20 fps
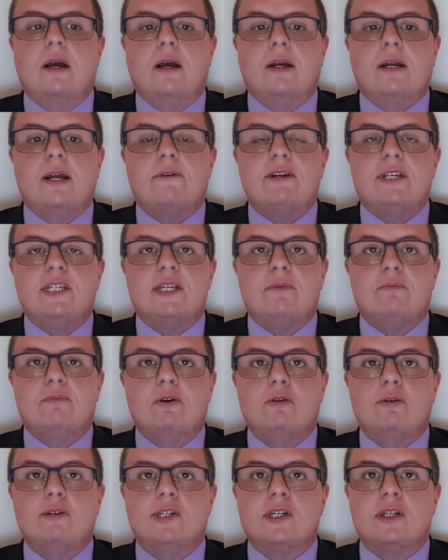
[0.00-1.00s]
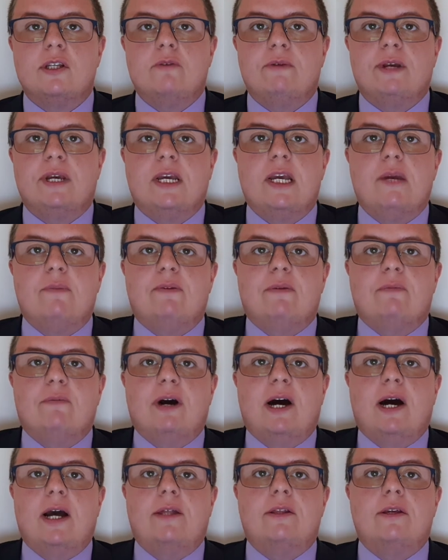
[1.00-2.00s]
Now, it's important that we keep in
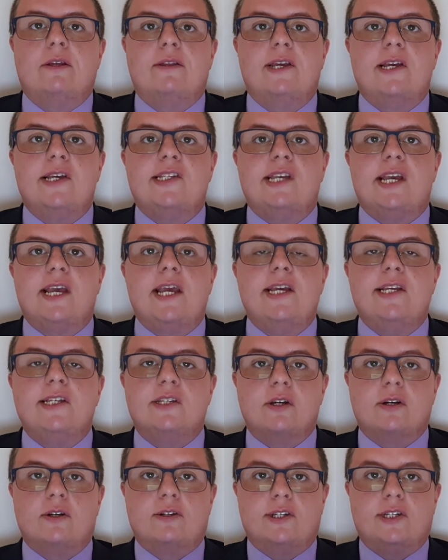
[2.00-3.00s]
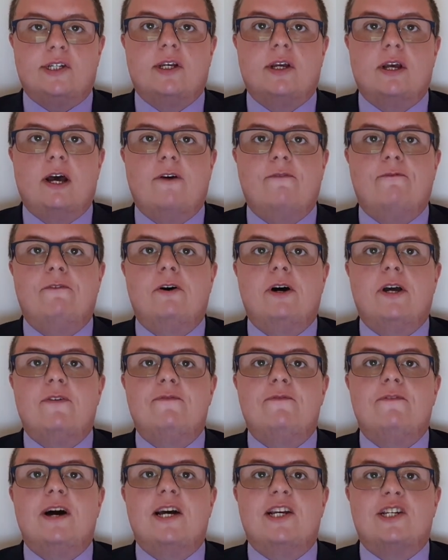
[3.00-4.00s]
mind that this isn't a fully
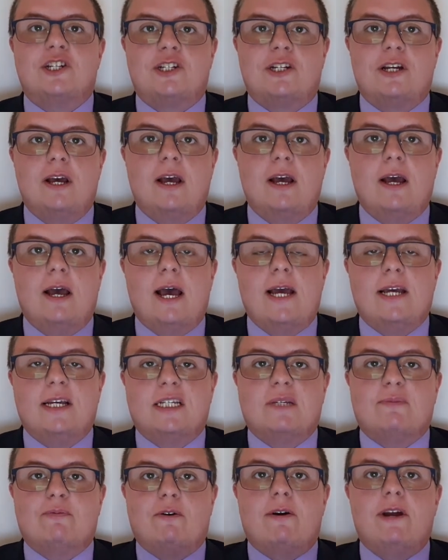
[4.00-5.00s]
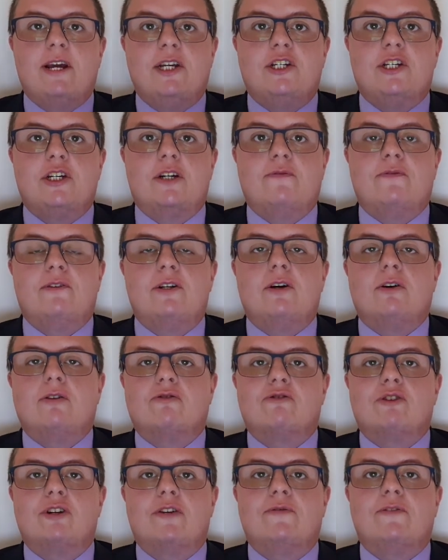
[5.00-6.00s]
fleshed exploration of the
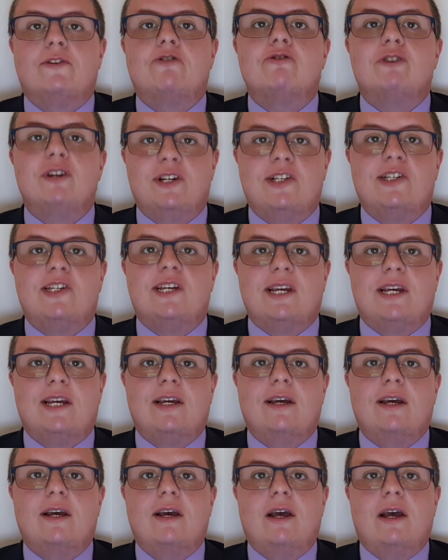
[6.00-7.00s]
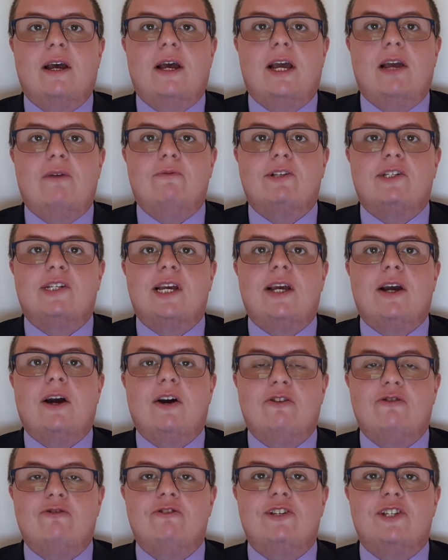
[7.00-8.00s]
doctrine of the Trinity. It would take
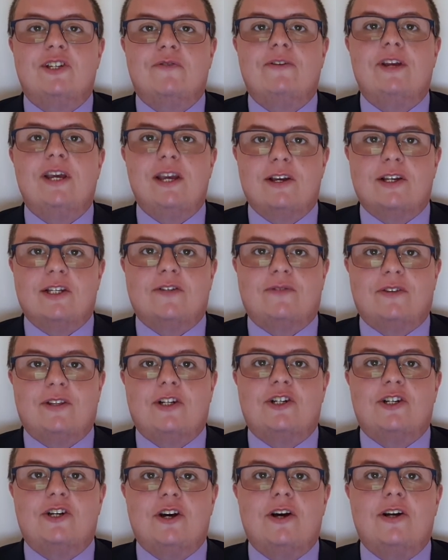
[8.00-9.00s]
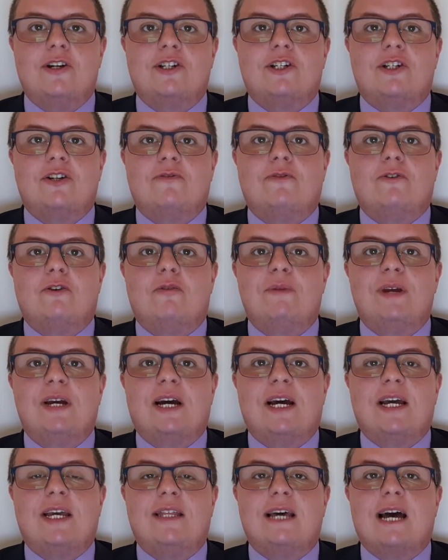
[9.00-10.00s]
hundreds of years for the church to
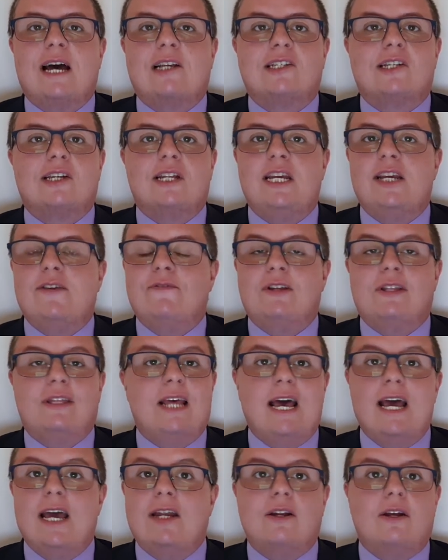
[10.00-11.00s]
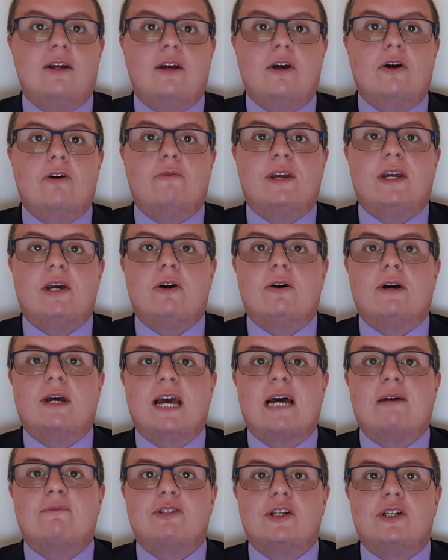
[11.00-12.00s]
formulate that, and even then we can't
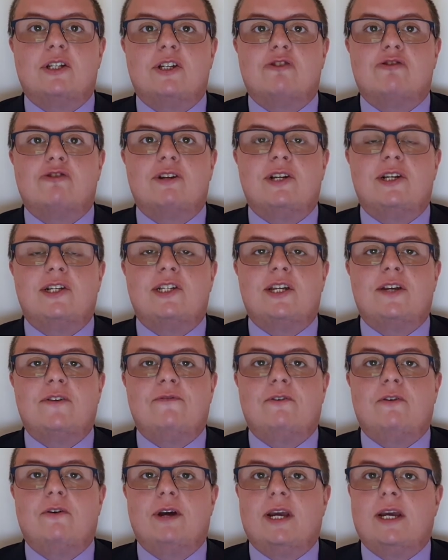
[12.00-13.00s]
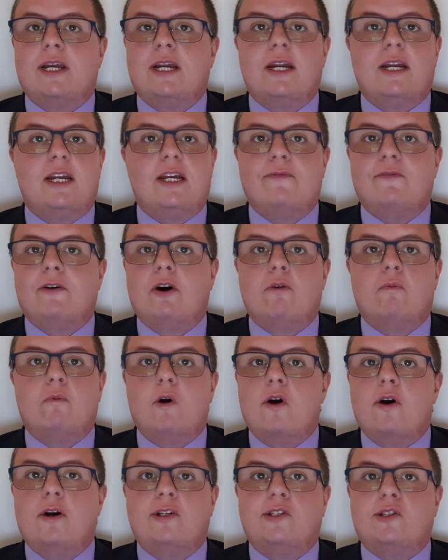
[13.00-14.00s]
capture the Trinity fully in any of our
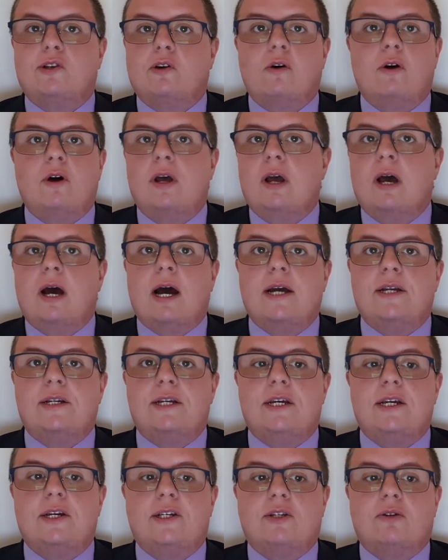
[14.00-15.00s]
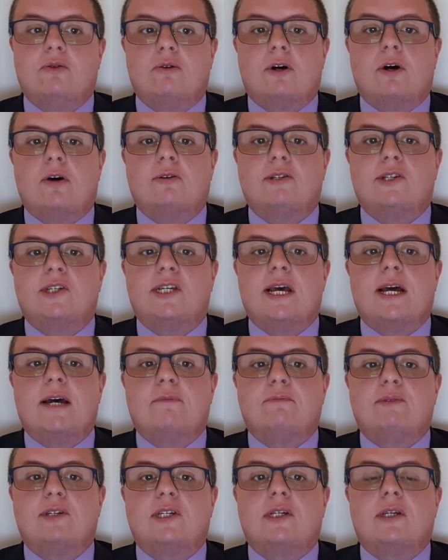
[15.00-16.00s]
words or ideas or
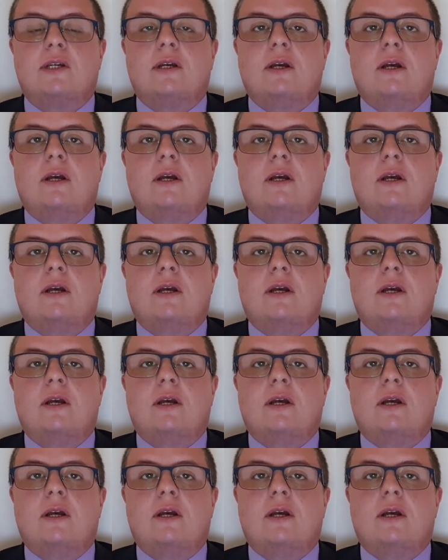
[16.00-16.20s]
concepts.